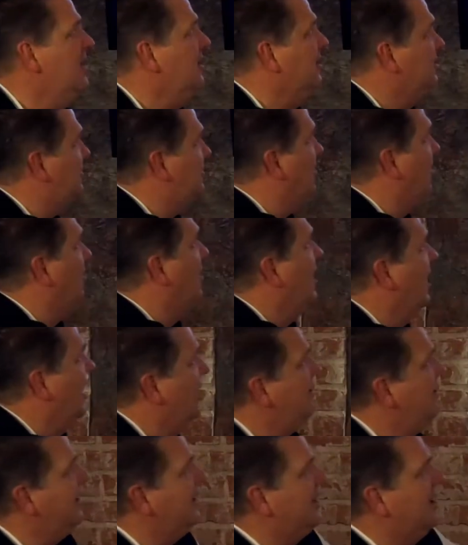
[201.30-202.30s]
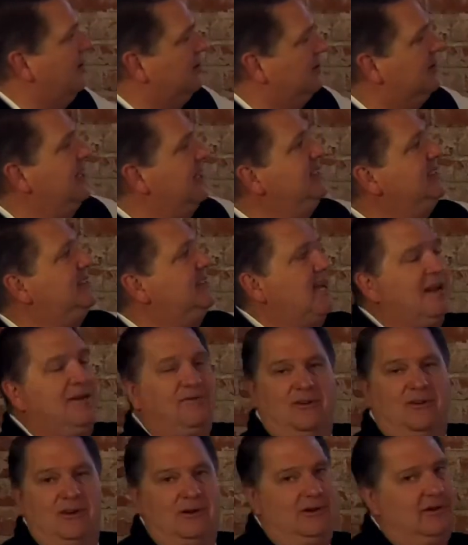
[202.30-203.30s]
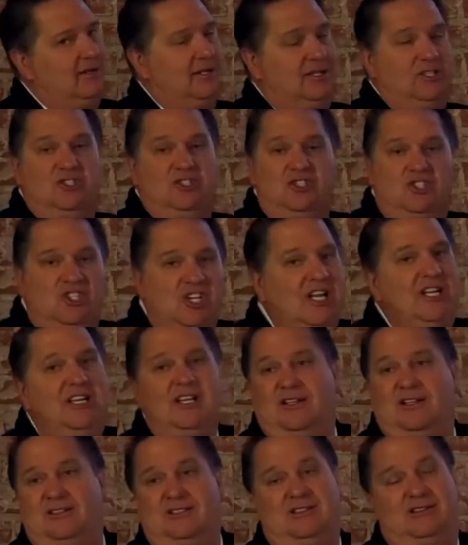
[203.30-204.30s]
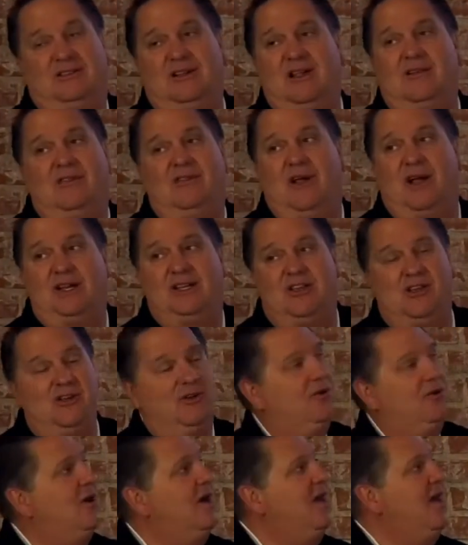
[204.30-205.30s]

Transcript: So here we go. Glenn Sanford, genius level IQ.